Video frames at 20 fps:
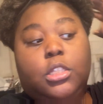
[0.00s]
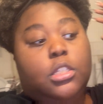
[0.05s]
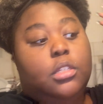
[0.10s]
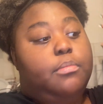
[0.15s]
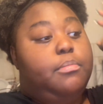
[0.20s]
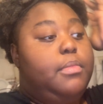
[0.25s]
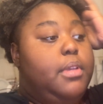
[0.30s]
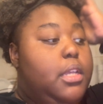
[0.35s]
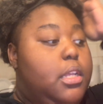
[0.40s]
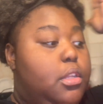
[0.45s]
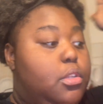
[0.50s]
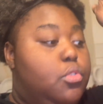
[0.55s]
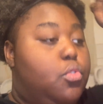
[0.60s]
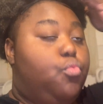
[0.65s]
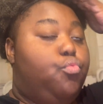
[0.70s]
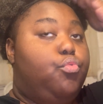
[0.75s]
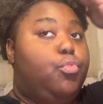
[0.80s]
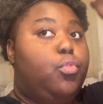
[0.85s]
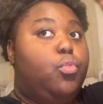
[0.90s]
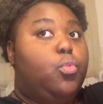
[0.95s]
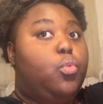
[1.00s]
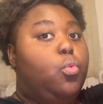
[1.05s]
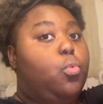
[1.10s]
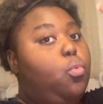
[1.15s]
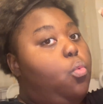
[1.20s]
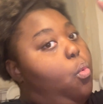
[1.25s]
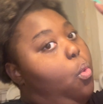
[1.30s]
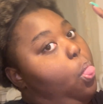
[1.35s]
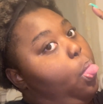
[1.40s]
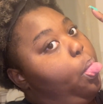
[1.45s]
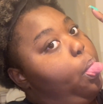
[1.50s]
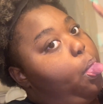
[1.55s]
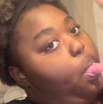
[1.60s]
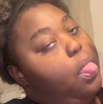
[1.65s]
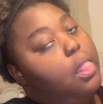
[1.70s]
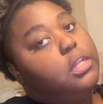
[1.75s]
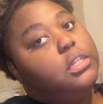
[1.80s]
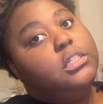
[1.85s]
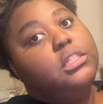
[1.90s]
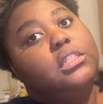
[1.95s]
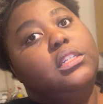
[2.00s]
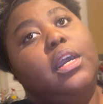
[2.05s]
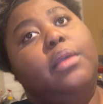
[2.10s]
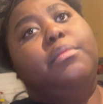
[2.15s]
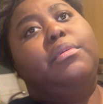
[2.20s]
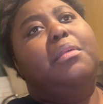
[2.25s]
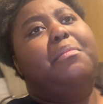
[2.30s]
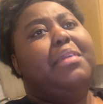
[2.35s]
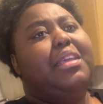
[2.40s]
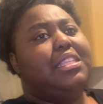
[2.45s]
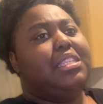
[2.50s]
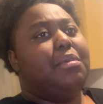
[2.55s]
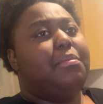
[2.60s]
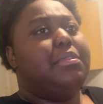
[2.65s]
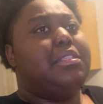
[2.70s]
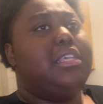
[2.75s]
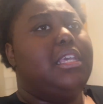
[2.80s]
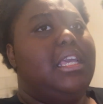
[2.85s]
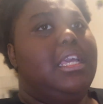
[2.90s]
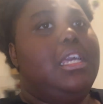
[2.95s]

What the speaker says: My hair looks real cool. I want to make something to eat